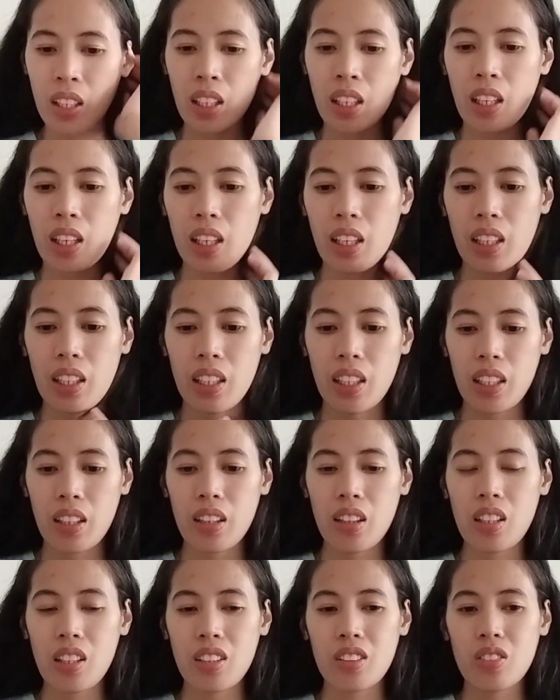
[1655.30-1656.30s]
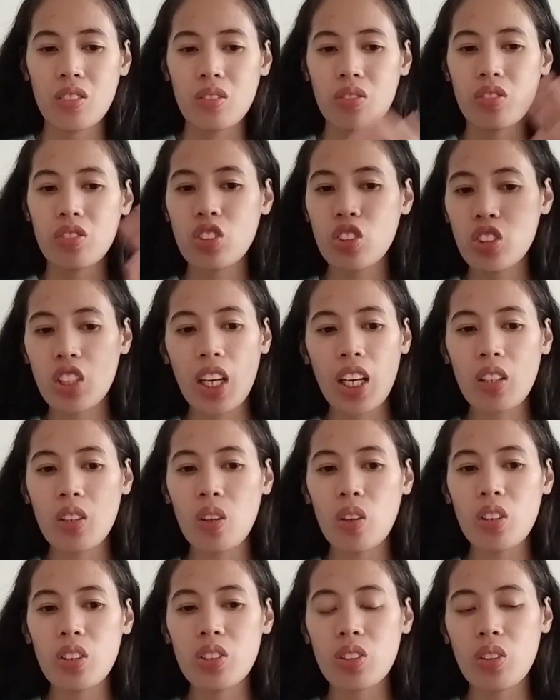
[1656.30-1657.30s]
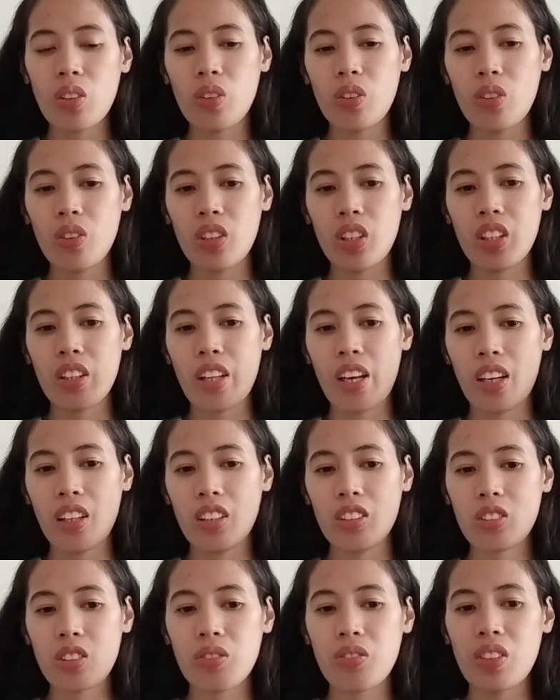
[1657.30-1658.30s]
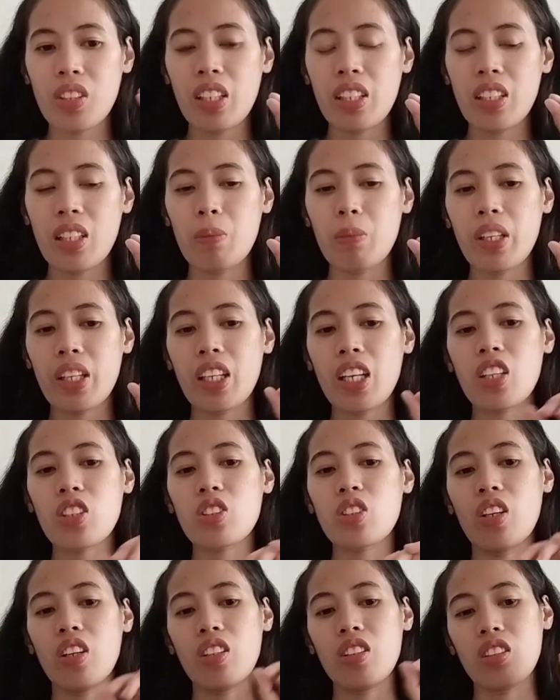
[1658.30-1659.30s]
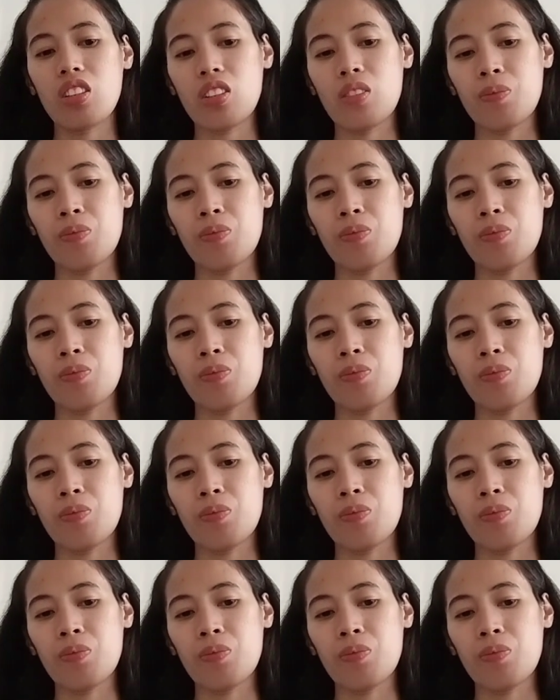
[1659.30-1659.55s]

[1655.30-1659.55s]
And then check also in the Inter-Finland application,